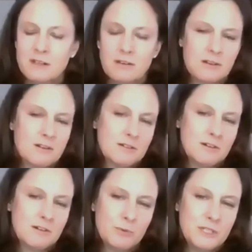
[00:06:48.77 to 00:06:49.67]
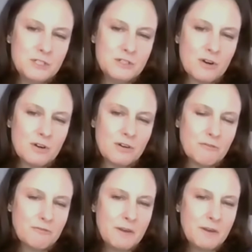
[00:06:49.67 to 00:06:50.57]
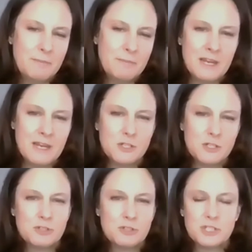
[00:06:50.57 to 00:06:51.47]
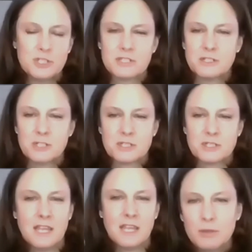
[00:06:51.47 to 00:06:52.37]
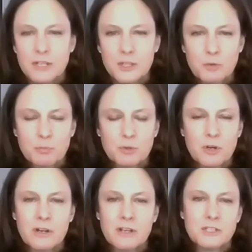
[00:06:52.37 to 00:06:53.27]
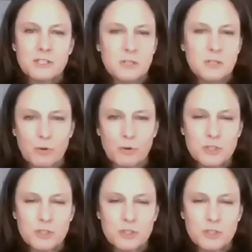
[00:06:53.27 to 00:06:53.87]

Are fund managers just labeling their product in order